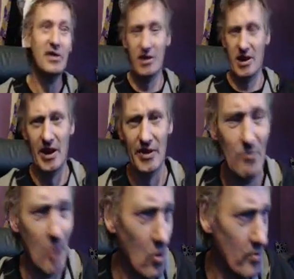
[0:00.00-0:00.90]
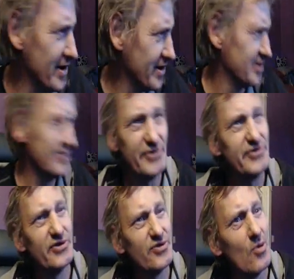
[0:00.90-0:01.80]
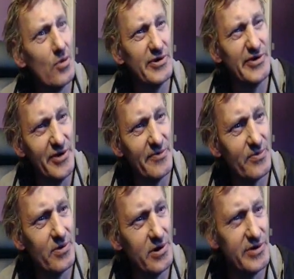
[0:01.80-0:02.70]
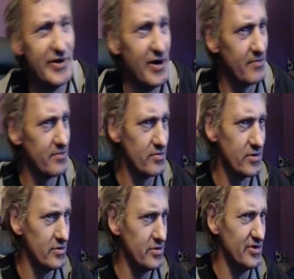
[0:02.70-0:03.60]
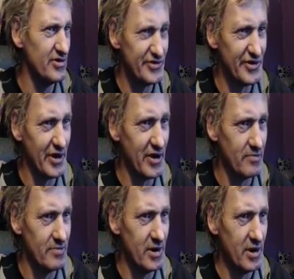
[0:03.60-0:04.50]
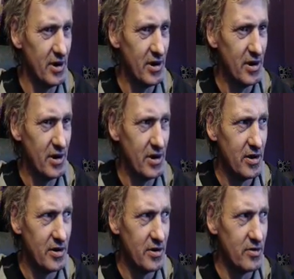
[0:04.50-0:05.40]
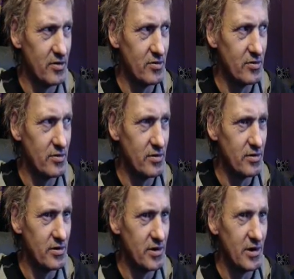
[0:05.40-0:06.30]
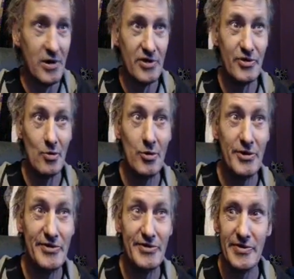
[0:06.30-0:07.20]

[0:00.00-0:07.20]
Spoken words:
at the moment, because it's always different. It's never really the same, you know. And it's always